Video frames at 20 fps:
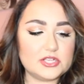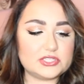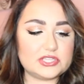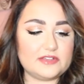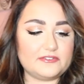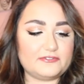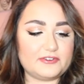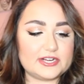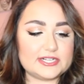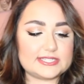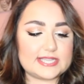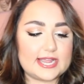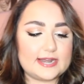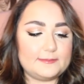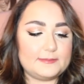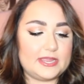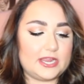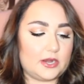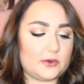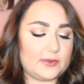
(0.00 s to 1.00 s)
So the first
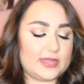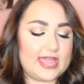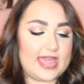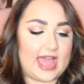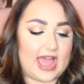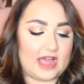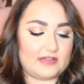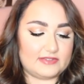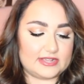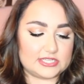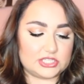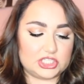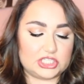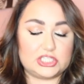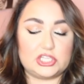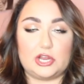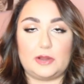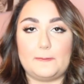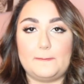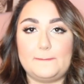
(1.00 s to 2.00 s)
item here we have is
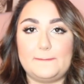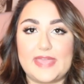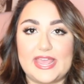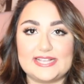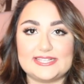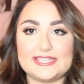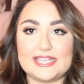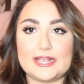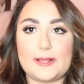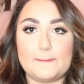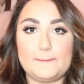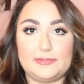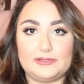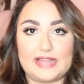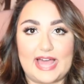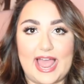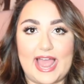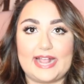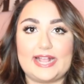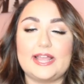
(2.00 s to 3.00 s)
just your basic
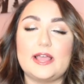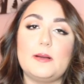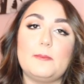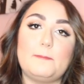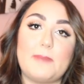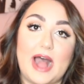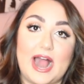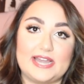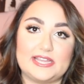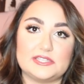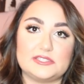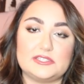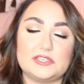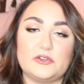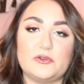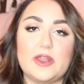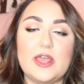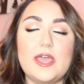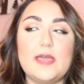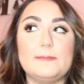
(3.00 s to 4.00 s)
black
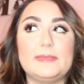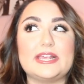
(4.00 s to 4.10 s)
bodysuit,